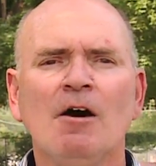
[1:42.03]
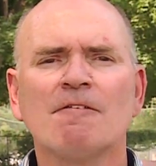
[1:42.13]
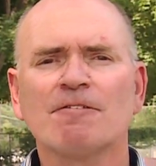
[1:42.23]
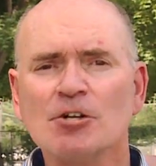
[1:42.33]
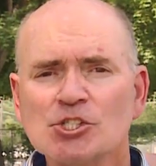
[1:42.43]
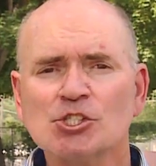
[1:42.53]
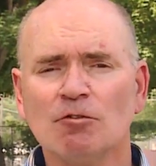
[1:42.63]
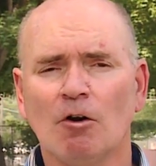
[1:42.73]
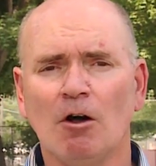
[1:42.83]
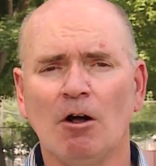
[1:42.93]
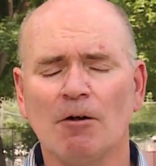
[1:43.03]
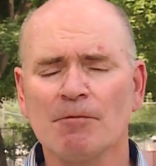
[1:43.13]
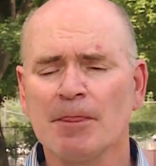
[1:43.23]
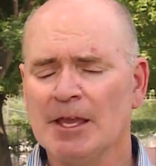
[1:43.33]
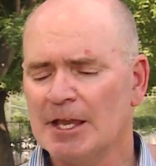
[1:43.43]
First of all,
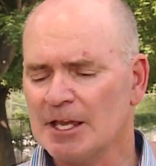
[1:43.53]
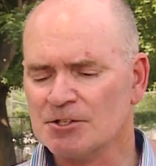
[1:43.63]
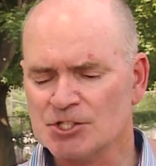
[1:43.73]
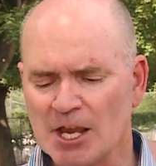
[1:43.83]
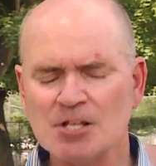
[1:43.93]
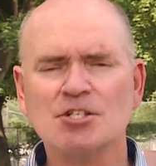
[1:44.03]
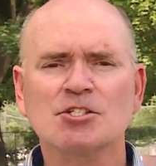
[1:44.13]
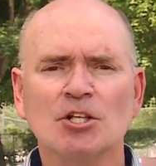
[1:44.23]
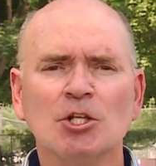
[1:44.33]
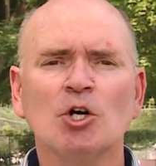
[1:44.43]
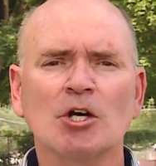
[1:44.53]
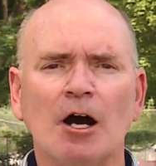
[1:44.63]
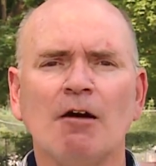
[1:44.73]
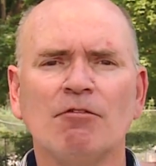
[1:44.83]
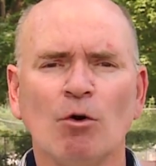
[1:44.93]
it changes the look
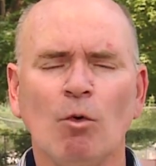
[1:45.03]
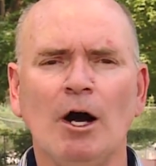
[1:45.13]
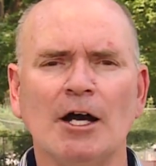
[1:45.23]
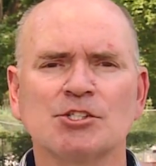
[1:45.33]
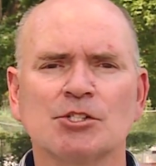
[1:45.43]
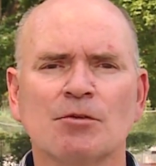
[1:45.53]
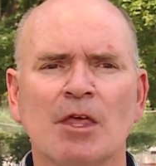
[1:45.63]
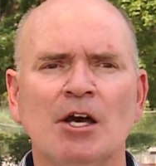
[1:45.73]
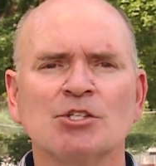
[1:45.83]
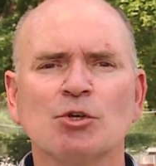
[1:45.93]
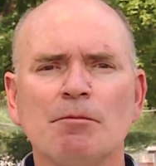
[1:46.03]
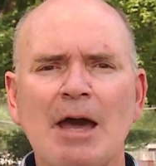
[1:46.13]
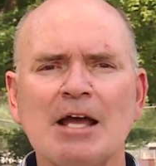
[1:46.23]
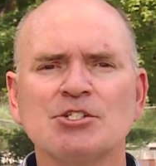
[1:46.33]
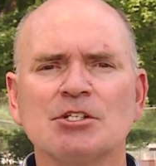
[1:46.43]
of the watch. So
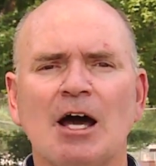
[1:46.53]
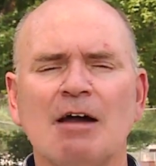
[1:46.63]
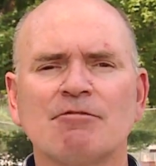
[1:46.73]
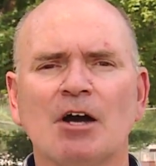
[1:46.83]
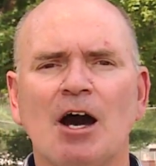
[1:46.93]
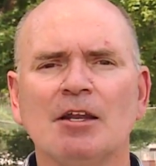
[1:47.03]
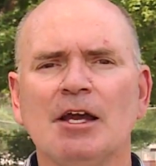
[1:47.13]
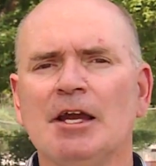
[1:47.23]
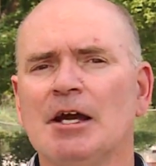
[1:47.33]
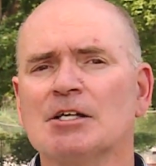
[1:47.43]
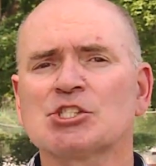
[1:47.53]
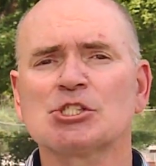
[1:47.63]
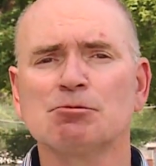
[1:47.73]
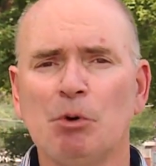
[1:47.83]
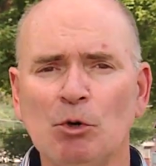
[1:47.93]
imagine I've got a
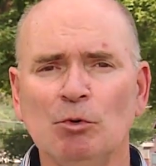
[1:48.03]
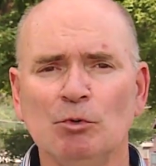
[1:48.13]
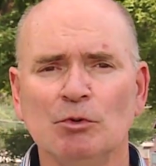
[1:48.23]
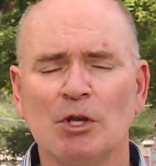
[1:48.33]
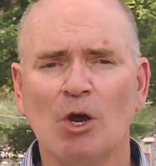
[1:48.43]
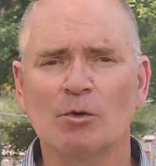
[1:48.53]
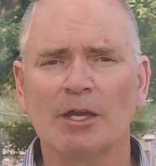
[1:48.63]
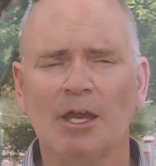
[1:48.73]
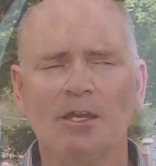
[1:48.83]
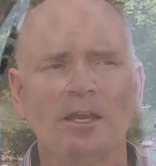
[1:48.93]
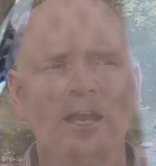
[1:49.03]
spoon, okay?